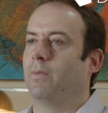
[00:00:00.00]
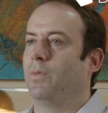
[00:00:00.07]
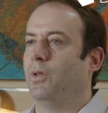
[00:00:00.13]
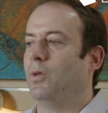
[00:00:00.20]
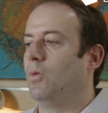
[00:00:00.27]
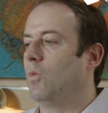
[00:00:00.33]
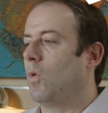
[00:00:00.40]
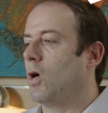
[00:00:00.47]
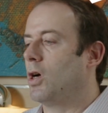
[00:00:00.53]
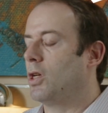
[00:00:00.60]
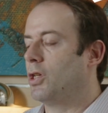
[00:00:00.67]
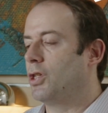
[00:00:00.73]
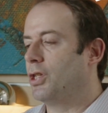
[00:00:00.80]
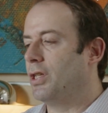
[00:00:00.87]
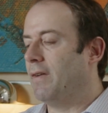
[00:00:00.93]
You want
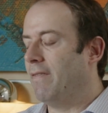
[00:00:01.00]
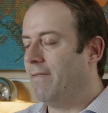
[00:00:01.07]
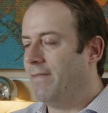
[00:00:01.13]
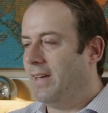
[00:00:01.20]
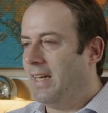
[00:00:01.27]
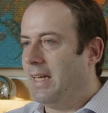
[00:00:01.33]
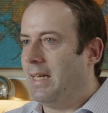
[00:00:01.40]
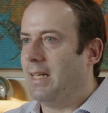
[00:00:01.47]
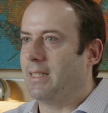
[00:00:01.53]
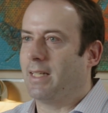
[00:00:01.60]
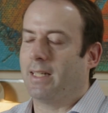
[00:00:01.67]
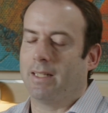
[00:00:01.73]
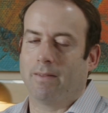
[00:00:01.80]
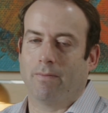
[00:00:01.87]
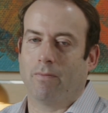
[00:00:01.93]
to feed, it's
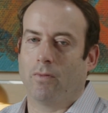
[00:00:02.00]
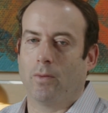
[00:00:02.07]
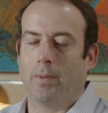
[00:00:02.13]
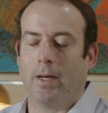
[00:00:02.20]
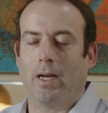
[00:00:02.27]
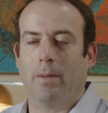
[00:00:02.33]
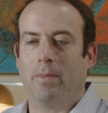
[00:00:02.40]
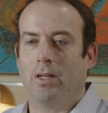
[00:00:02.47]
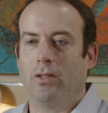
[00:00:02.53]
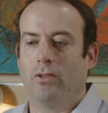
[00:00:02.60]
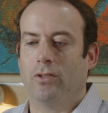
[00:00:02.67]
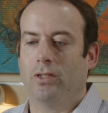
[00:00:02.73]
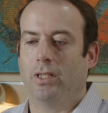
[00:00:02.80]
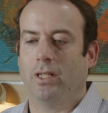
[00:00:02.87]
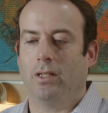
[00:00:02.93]
like for anybody
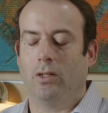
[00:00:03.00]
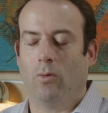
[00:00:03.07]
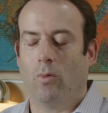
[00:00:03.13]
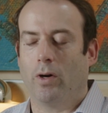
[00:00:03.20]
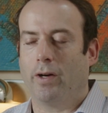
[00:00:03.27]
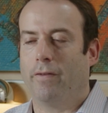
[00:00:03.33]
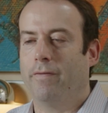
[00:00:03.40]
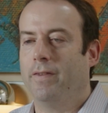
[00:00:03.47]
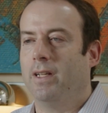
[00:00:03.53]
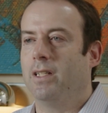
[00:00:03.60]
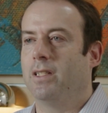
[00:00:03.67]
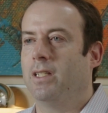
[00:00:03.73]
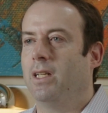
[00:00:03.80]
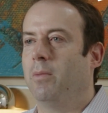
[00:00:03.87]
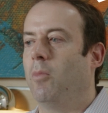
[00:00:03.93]
who's seen, you want to
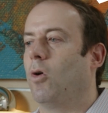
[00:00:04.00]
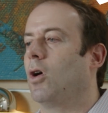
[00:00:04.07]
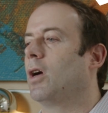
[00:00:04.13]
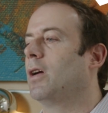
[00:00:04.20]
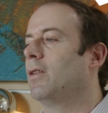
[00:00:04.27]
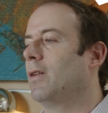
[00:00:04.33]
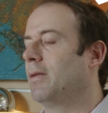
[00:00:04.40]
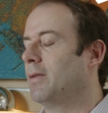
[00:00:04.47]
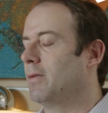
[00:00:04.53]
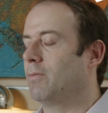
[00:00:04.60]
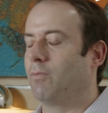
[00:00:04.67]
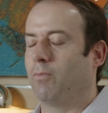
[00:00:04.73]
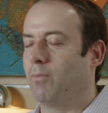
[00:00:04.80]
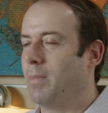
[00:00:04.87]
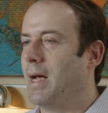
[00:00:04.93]
feed Seymour.
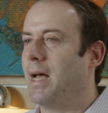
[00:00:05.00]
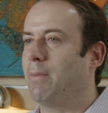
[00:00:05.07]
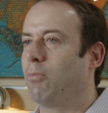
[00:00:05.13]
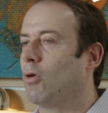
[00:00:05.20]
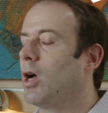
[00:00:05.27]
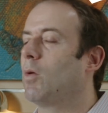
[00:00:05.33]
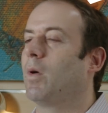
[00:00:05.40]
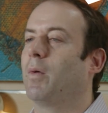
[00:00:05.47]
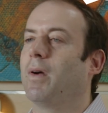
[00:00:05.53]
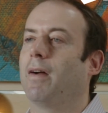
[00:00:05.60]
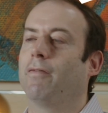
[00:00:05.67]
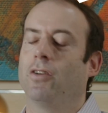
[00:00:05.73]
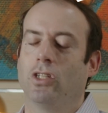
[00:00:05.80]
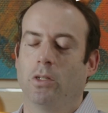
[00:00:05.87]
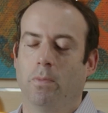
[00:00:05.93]
Bad Broadway
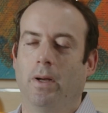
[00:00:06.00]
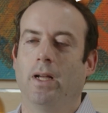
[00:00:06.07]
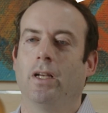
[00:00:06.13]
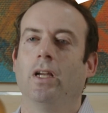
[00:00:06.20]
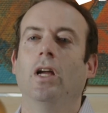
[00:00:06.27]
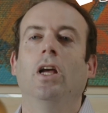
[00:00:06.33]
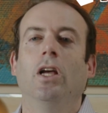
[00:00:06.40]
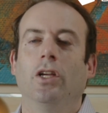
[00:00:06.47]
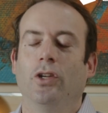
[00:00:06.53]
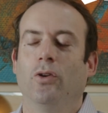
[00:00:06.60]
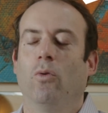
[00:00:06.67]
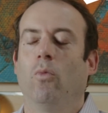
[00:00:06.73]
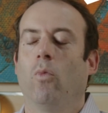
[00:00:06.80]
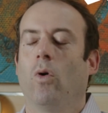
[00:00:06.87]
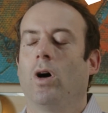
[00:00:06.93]
reference, but
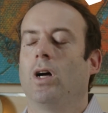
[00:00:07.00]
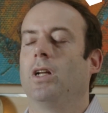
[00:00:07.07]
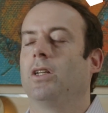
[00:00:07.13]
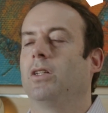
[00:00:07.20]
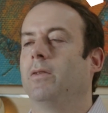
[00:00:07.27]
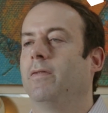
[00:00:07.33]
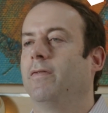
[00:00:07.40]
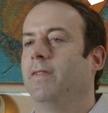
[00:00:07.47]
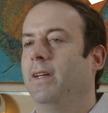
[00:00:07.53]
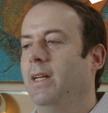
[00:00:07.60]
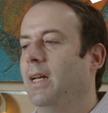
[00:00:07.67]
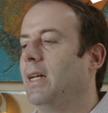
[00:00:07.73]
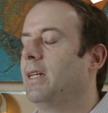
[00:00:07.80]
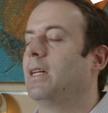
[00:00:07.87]
you want to feed it.